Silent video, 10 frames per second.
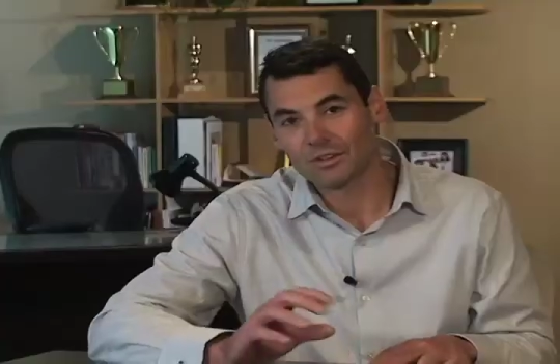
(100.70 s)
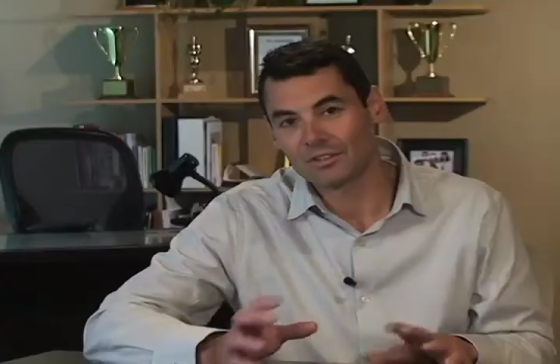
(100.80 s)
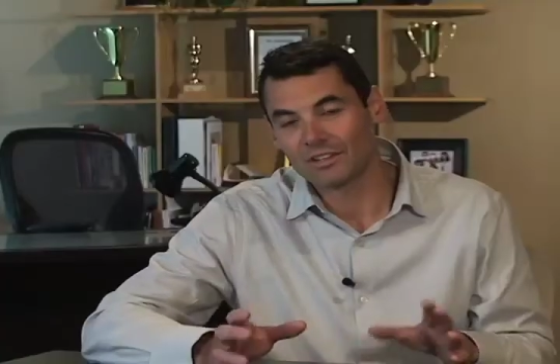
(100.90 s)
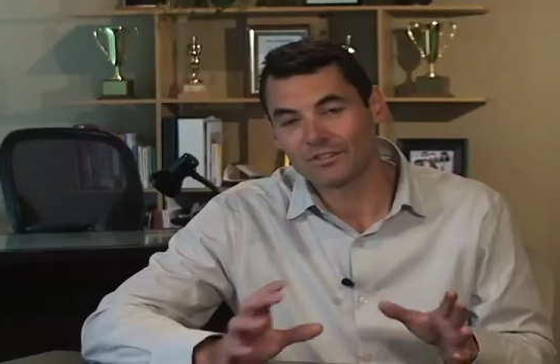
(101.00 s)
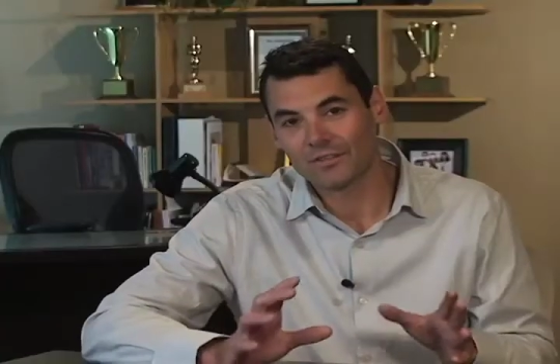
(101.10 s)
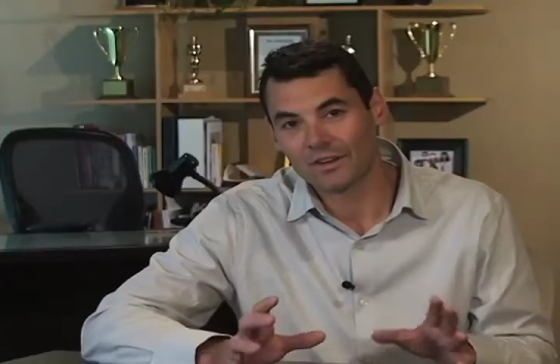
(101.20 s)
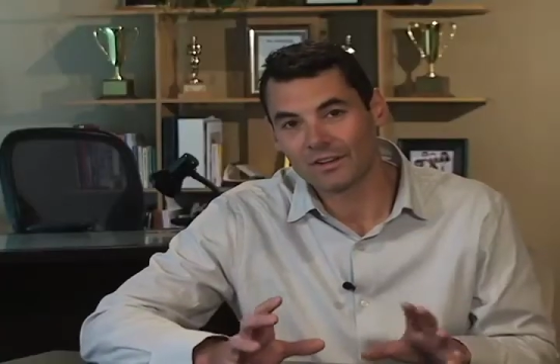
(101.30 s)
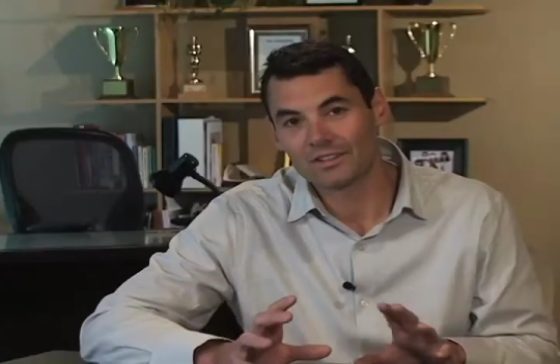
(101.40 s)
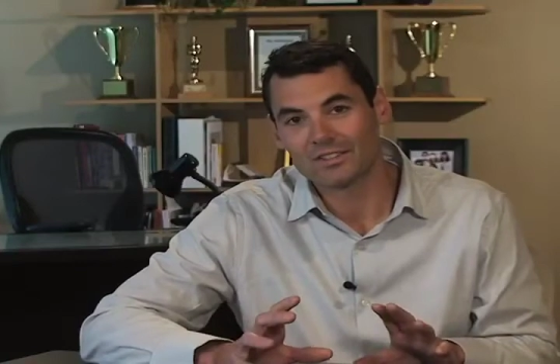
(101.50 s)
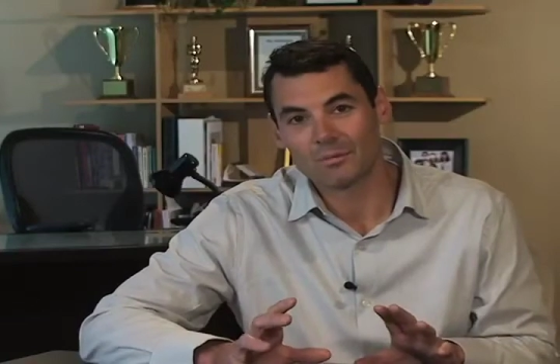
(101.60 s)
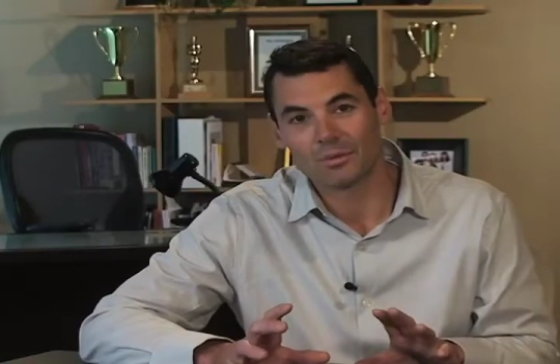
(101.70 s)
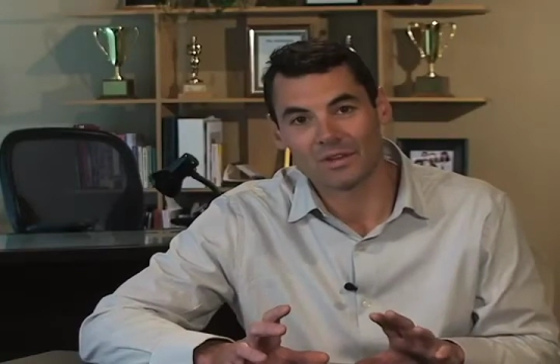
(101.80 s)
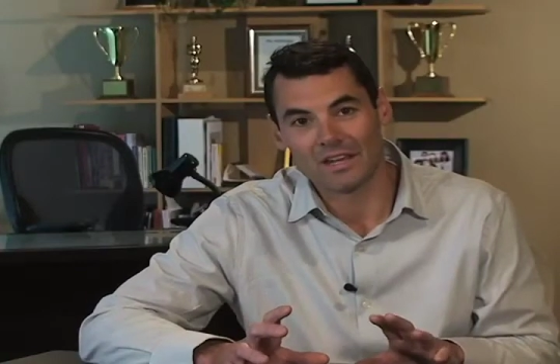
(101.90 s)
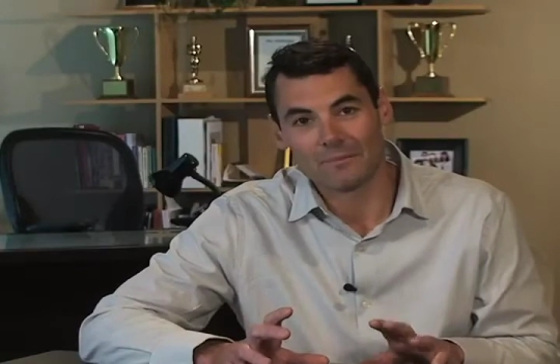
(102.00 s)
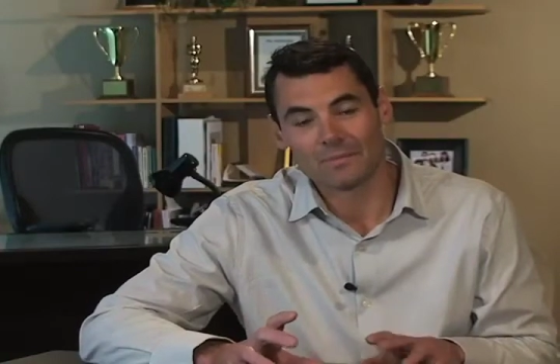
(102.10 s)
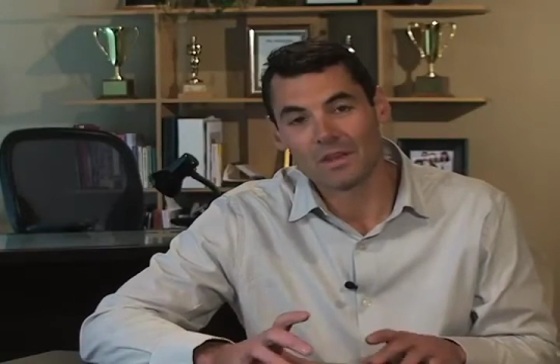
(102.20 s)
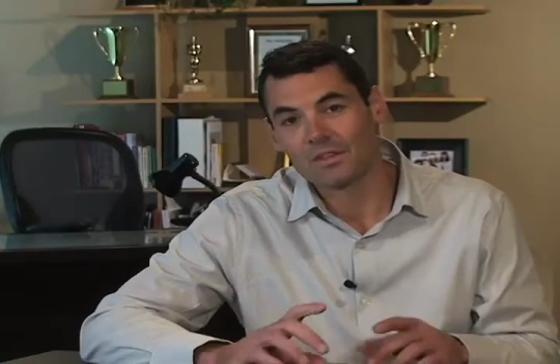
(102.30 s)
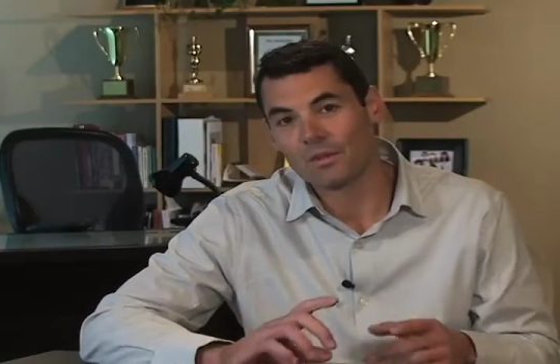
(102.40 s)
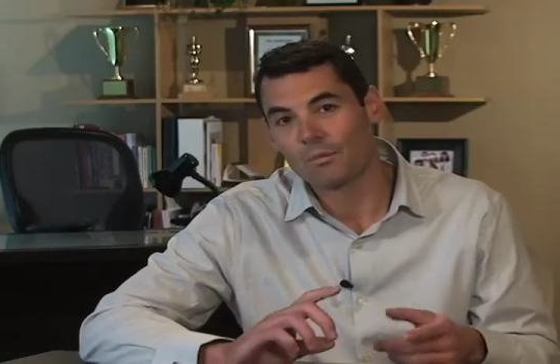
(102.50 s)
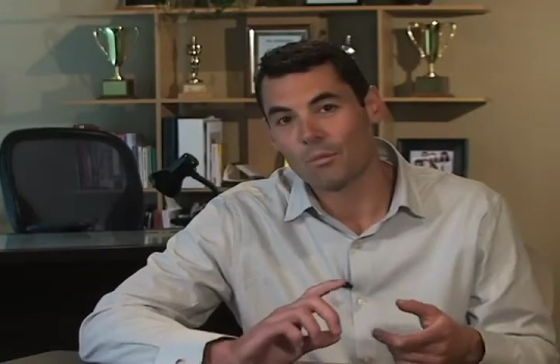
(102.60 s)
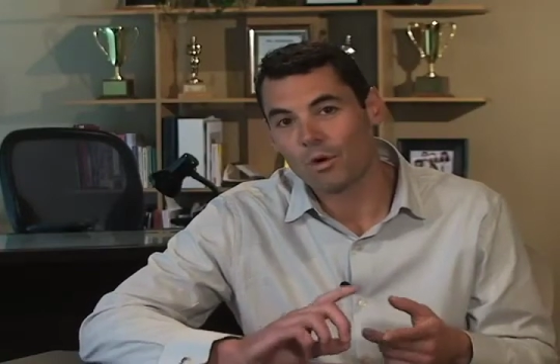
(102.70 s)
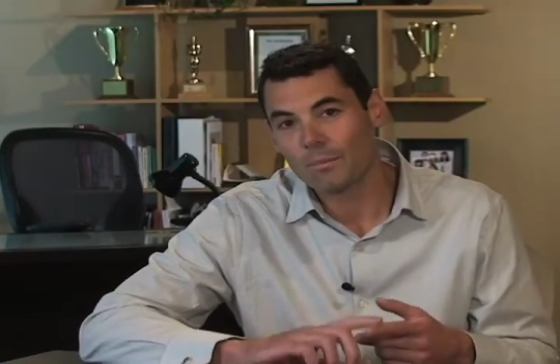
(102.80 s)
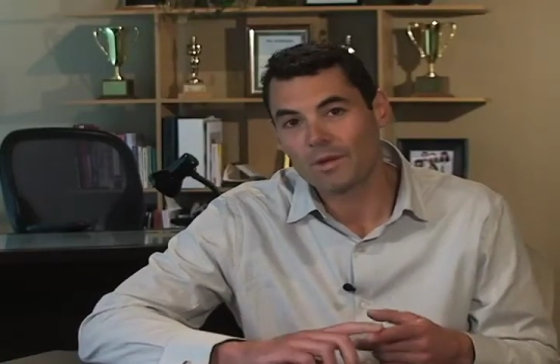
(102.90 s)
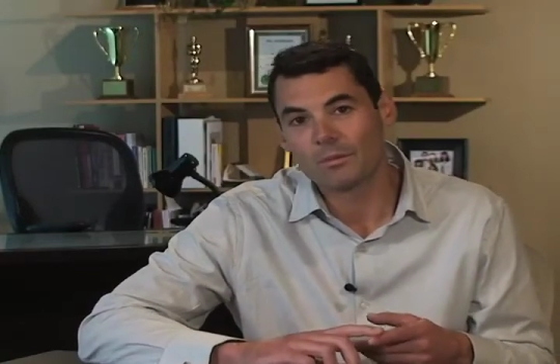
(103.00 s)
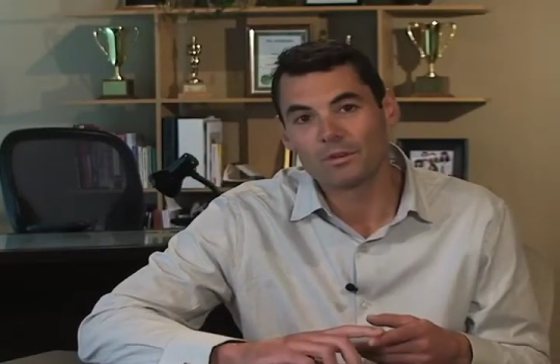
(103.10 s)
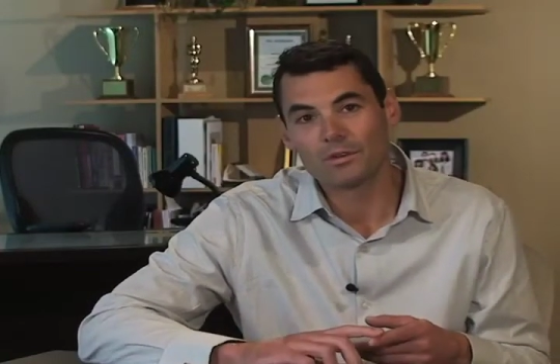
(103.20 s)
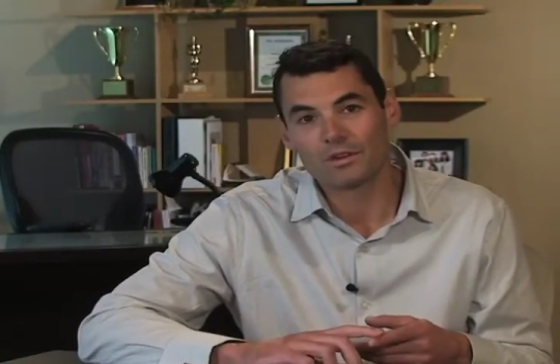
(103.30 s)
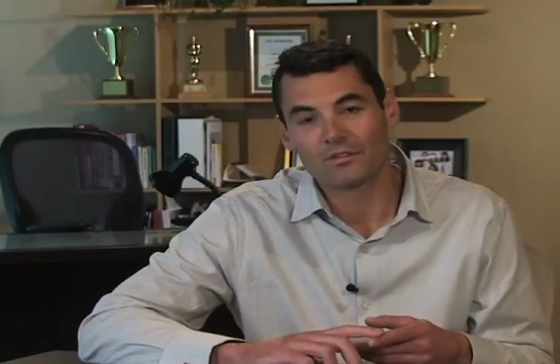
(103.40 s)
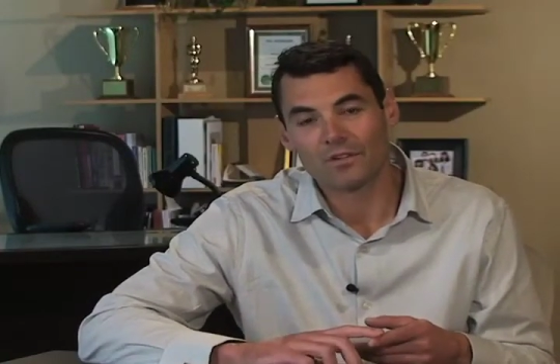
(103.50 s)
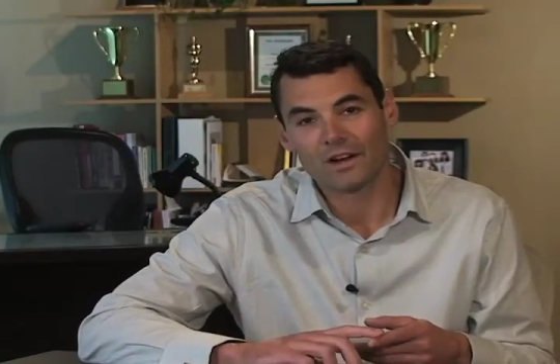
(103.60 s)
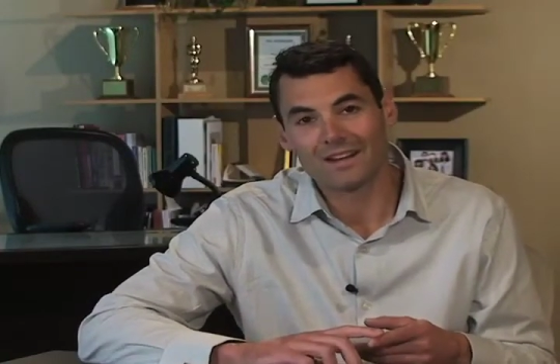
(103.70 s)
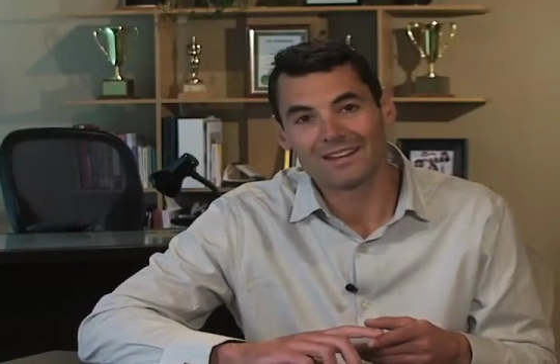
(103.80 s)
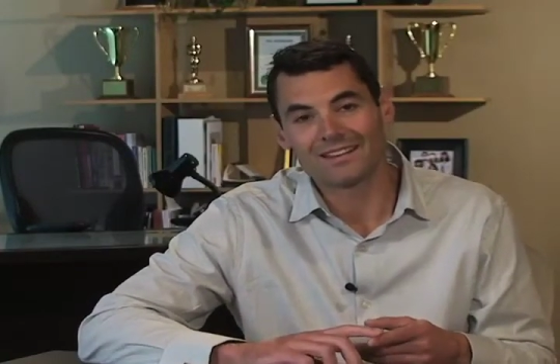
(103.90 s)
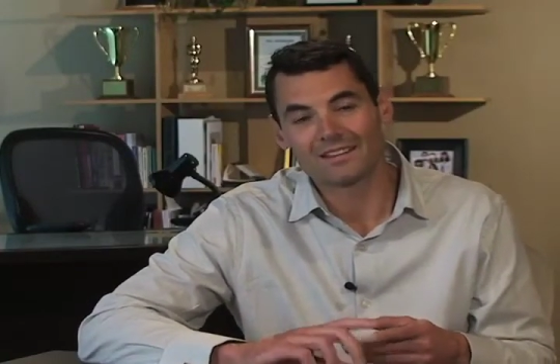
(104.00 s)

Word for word: estate's fairly simple game. The more people you can find